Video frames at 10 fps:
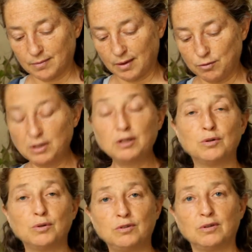
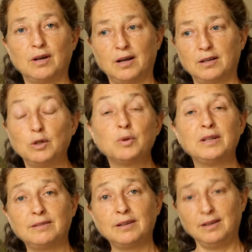renewed
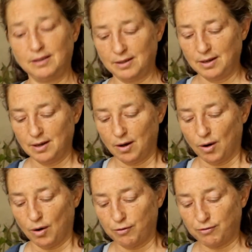unity
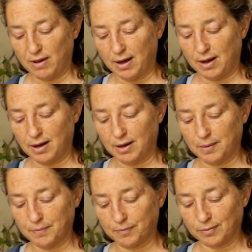of
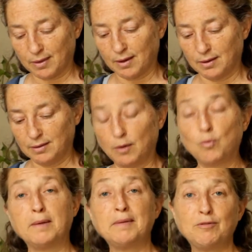the
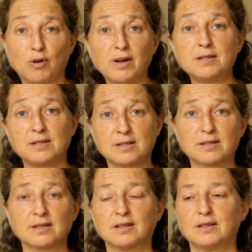women voice,
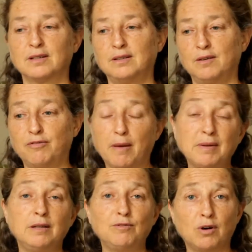the
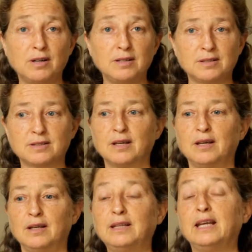feminine voice,
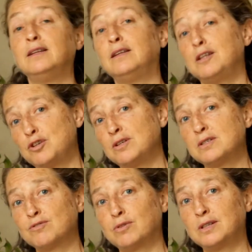the
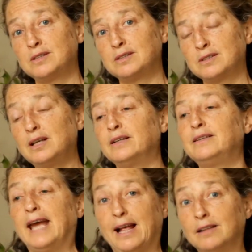indigenous voice,
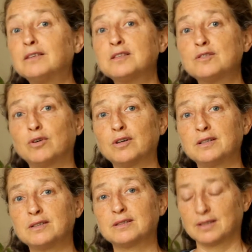the elders'
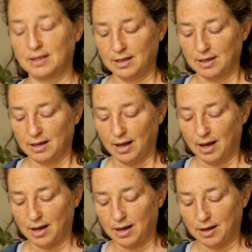voice,
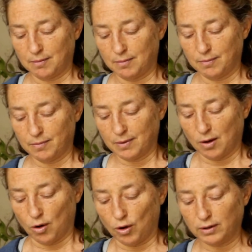
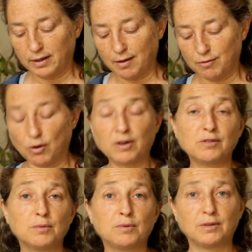all the
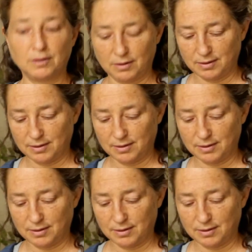vulnerable